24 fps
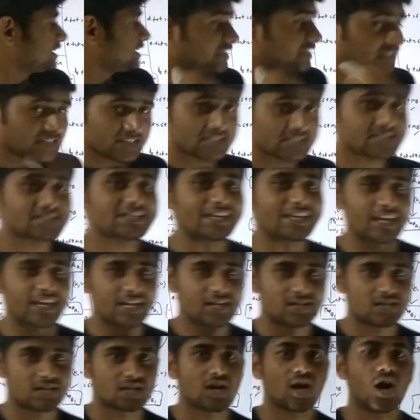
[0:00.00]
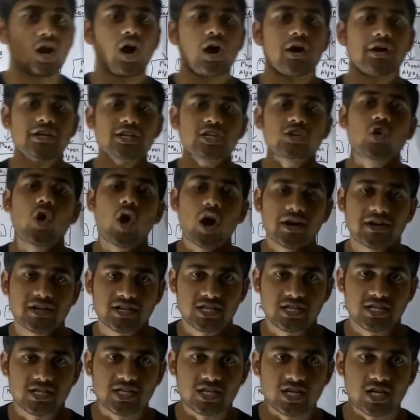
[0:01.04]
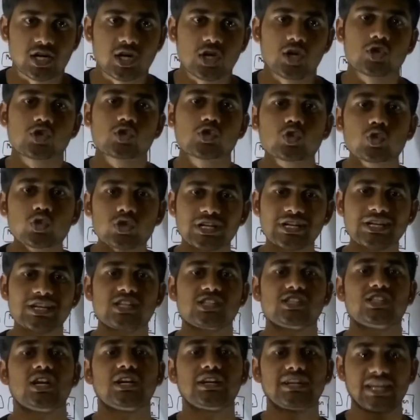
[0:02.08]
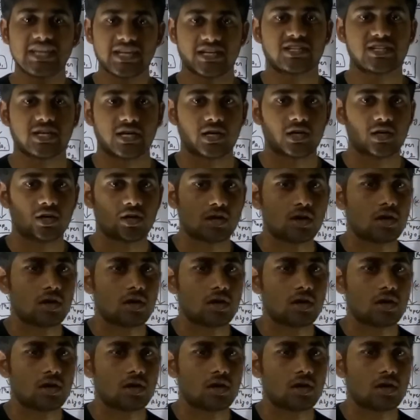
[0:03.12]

initiate record reader to read the data.